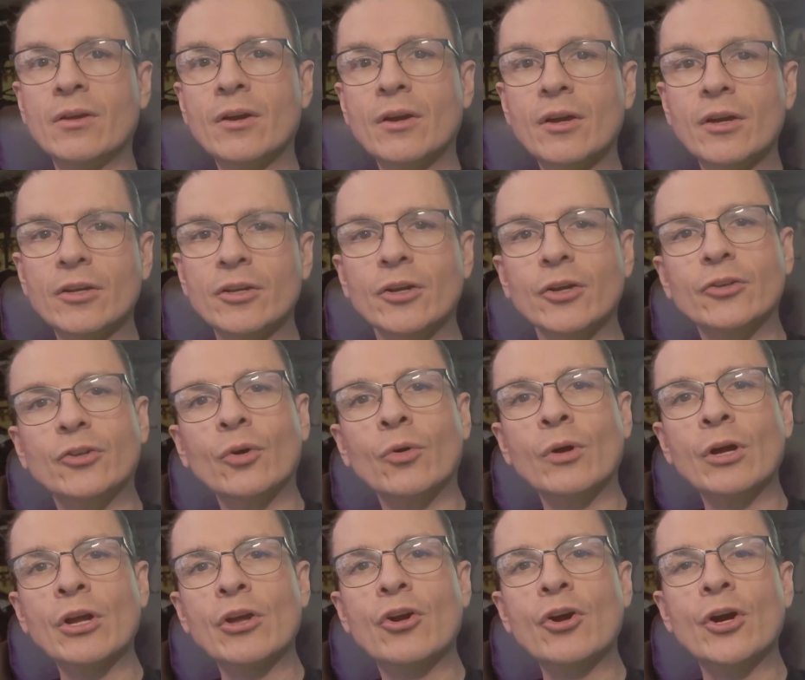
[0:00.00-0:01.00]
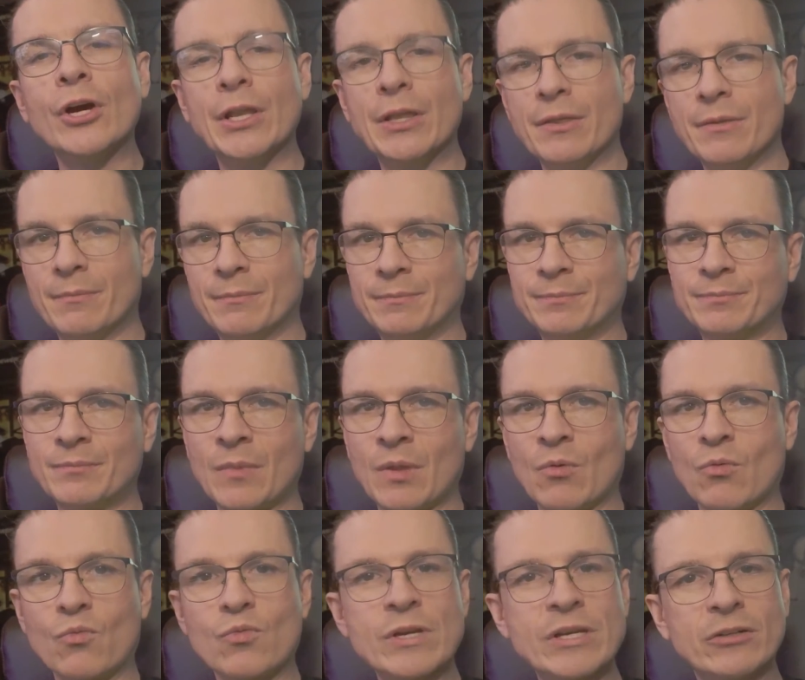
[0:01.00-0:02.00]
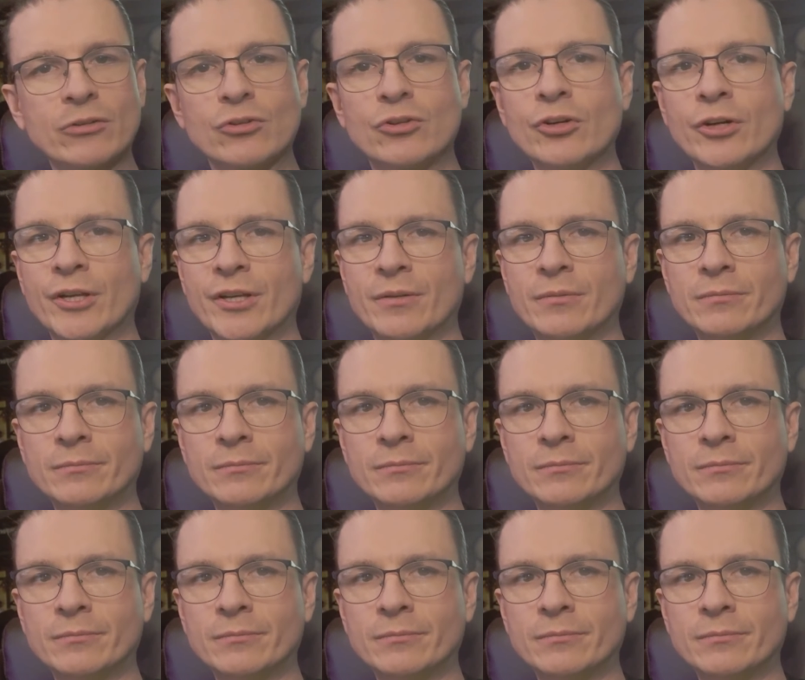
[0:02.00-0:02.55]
You're doing good. Real good.